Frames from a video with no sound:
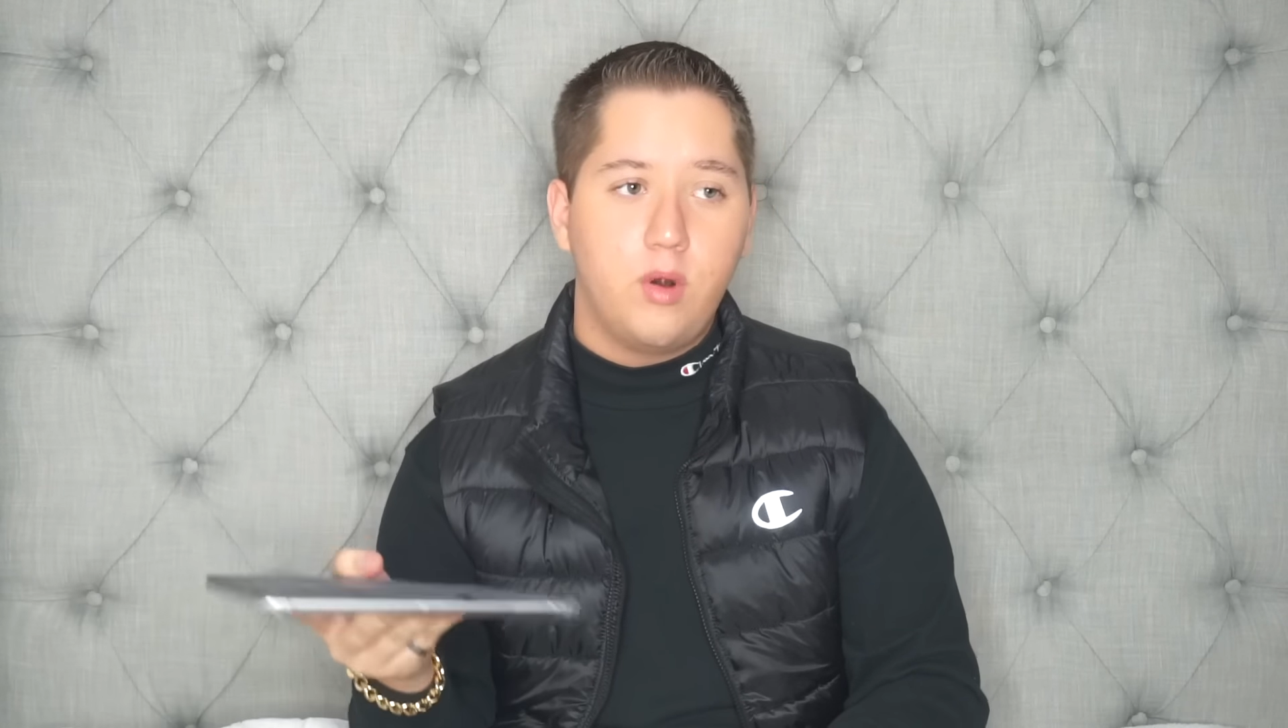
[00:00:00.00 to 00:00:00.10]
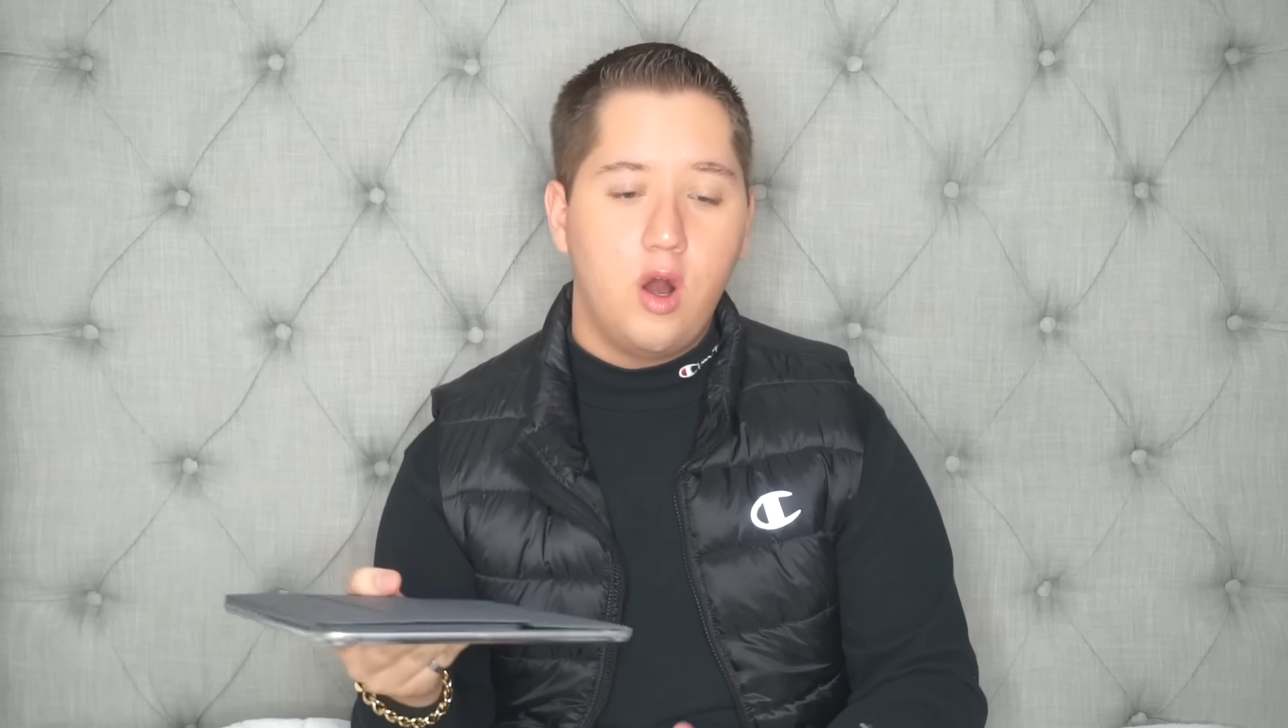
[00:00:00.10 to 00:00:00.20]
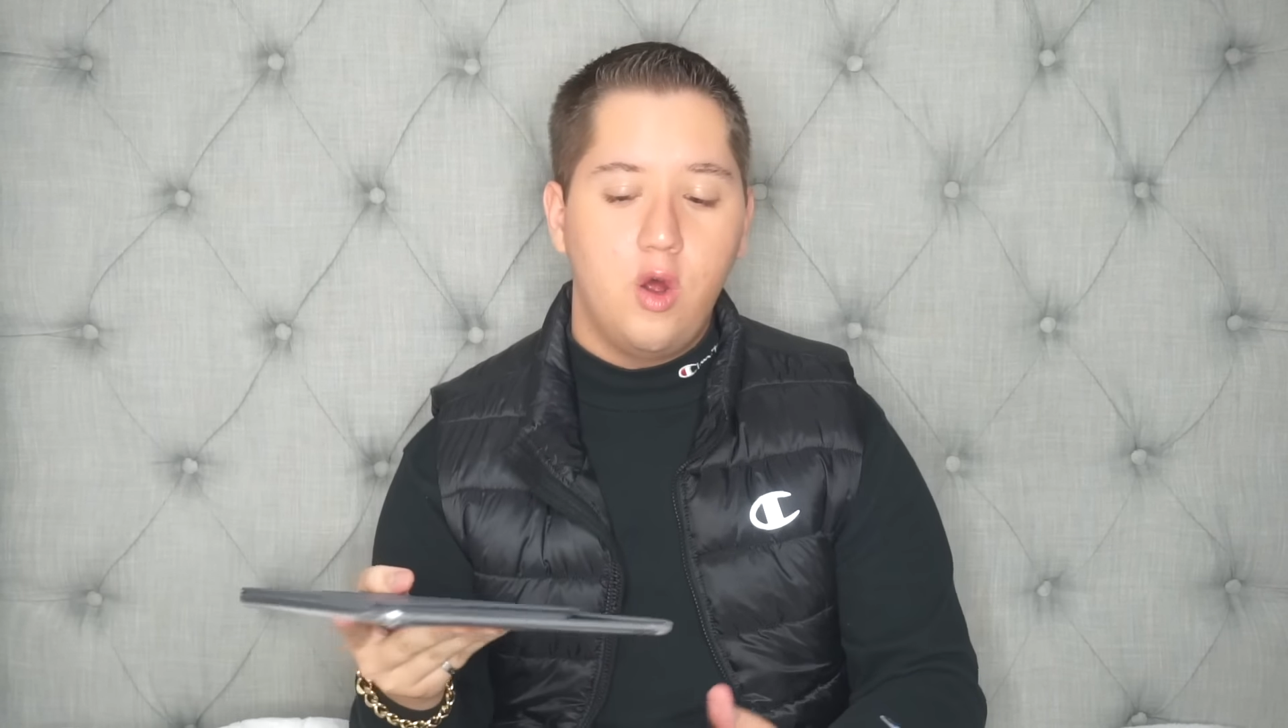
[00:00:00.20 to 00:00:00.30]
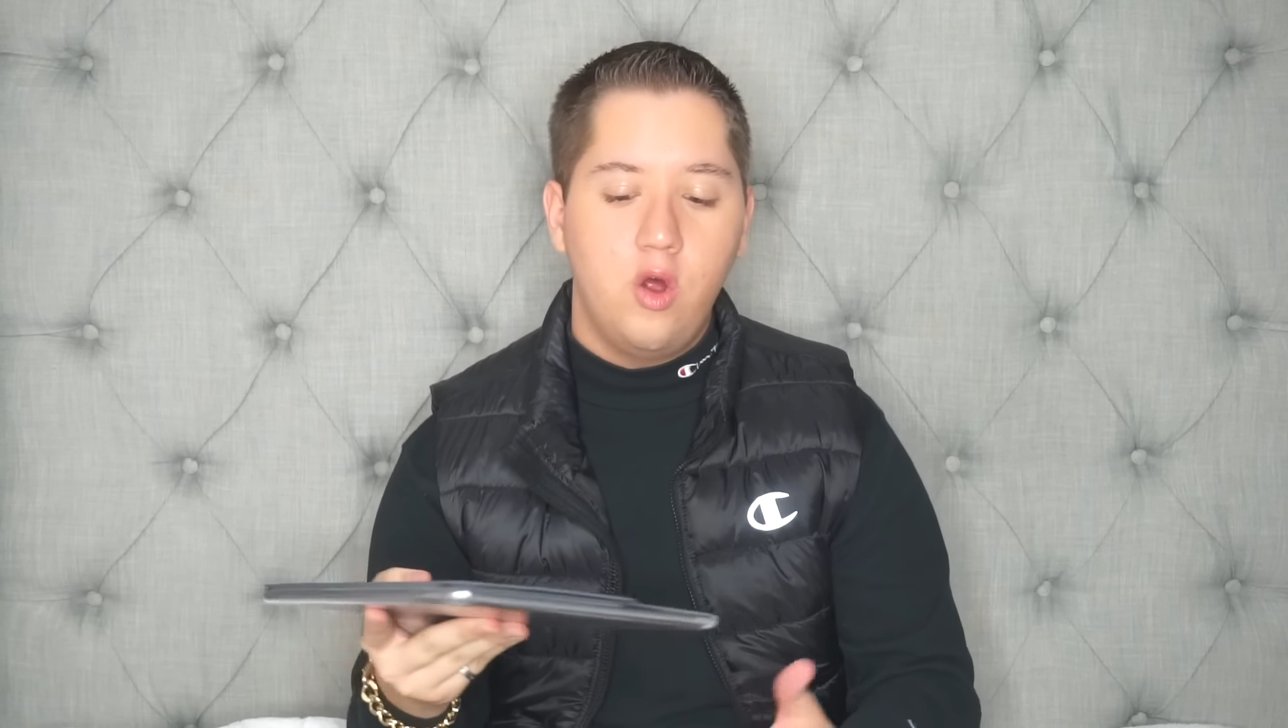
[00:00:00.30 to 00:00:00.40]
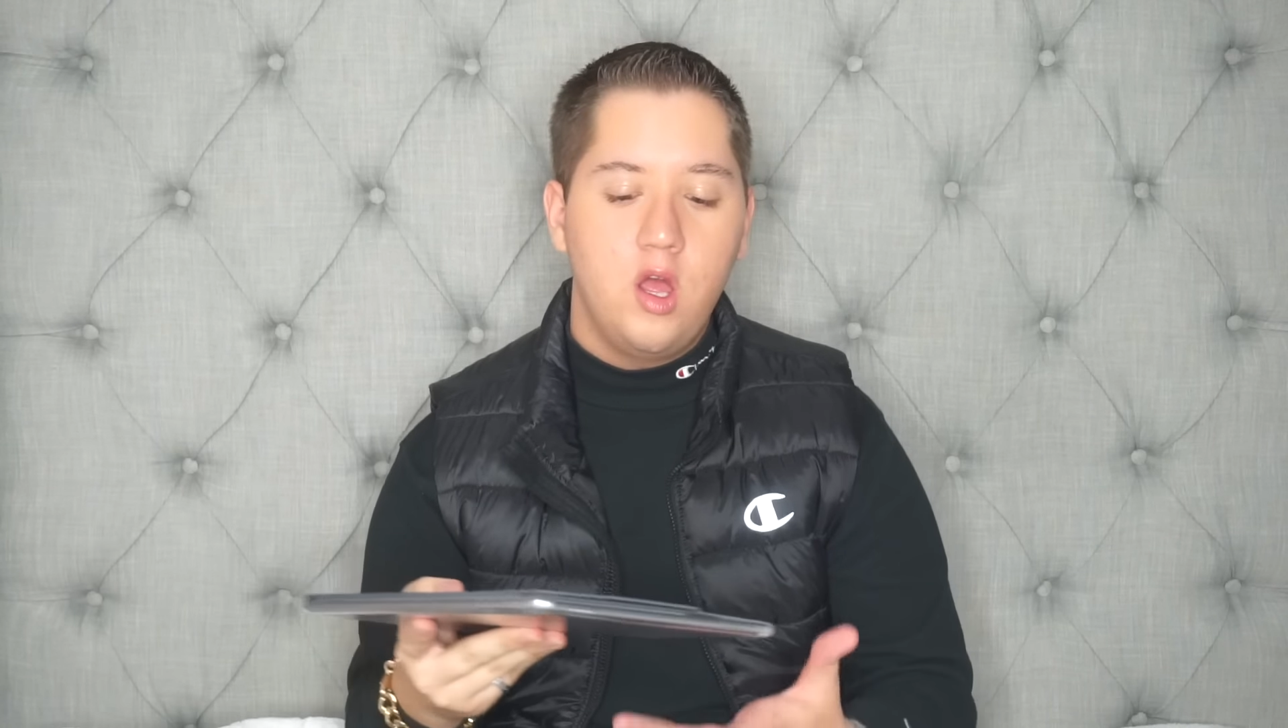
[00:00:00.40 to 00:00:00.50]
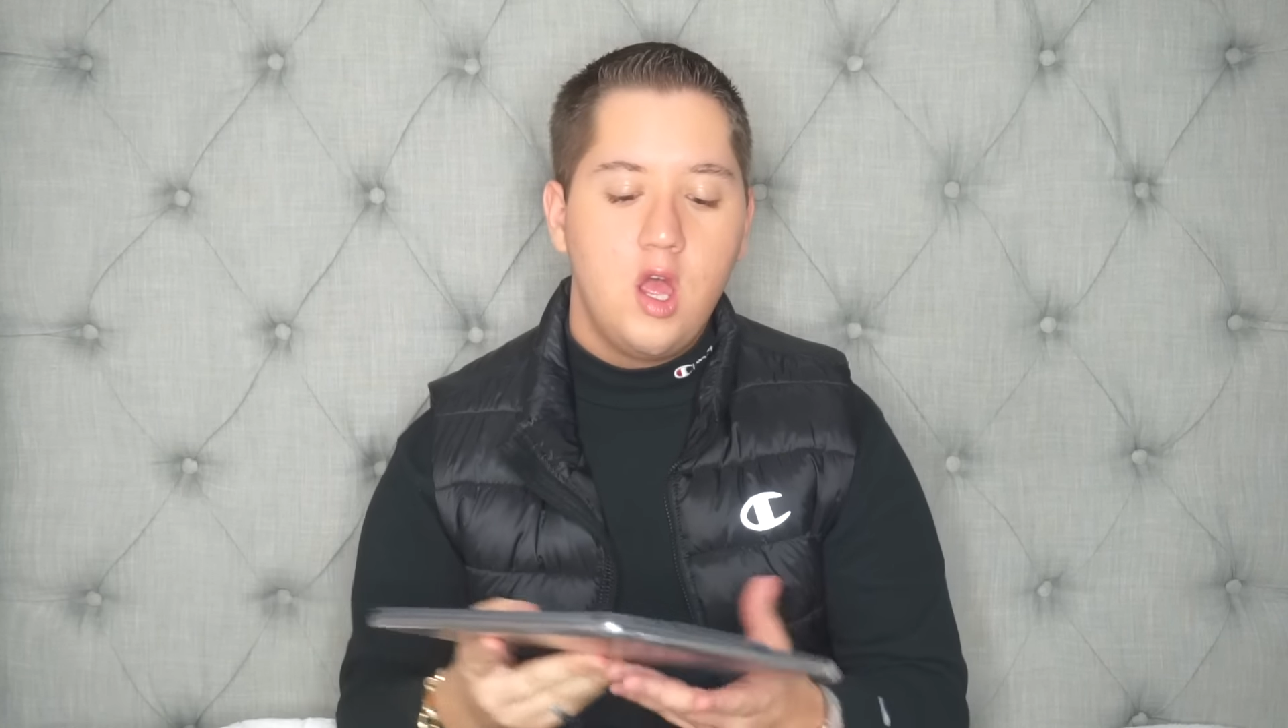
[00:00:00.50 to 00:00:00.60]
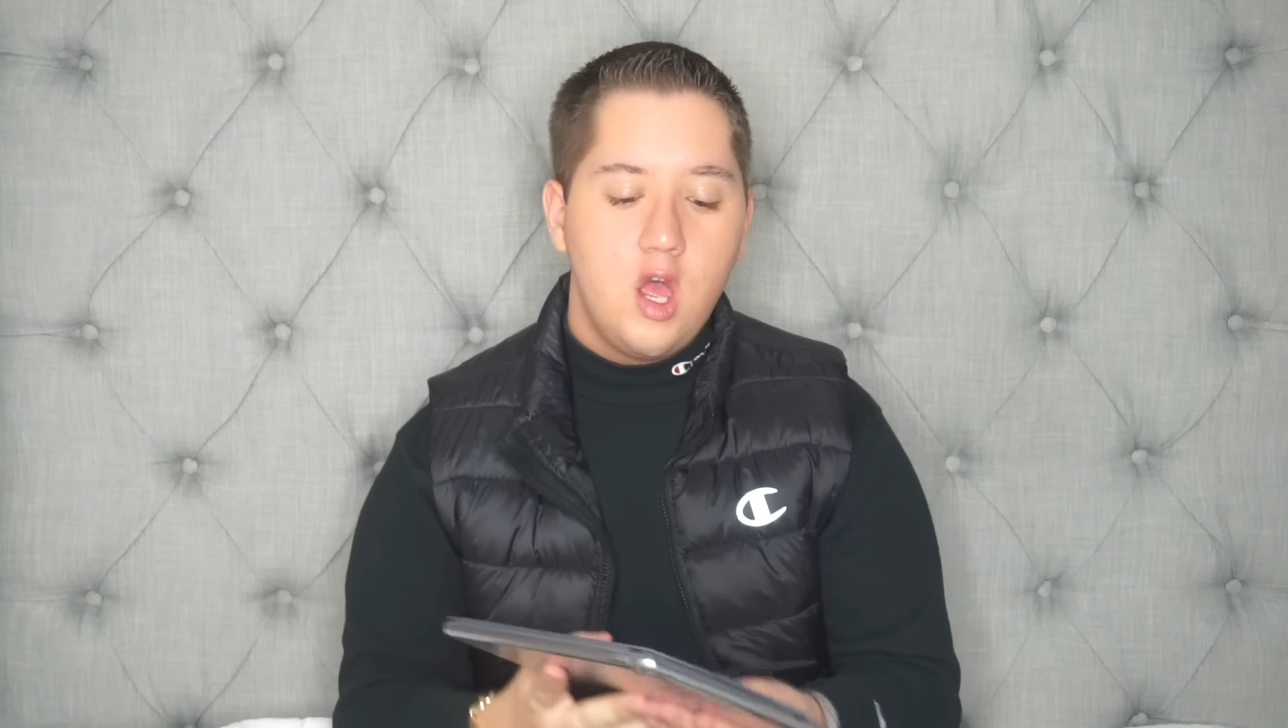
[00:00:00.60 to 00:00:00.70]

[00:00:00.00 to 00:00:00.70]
Pro.